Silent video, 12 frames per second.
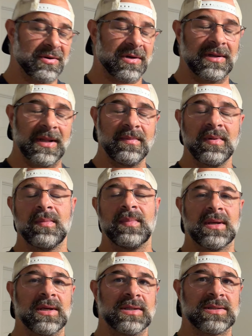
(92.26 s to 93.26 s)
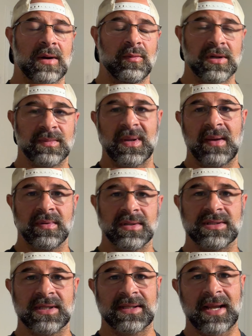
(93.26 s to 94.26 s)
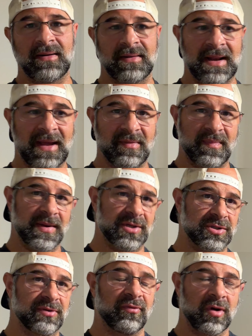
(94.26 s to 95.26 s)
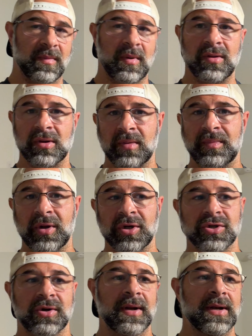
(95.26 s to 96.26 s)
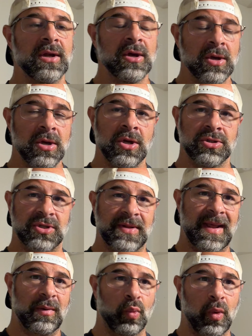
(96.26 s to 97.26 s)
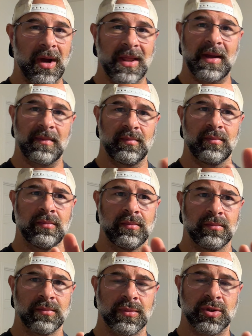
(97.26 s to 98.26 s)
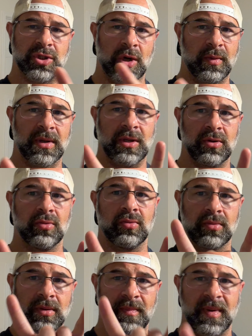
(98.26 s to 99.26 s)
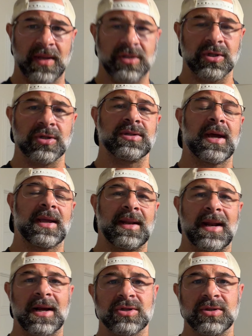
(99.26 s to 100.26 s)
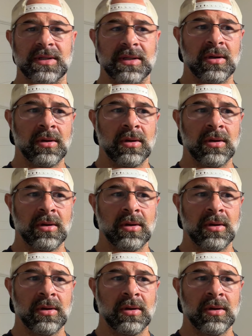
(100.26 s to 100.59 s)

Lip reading: clip because I wanna be able to sit down and have the pictures in front of me on the computer screen so that while I'm showing you the pictures, I can actually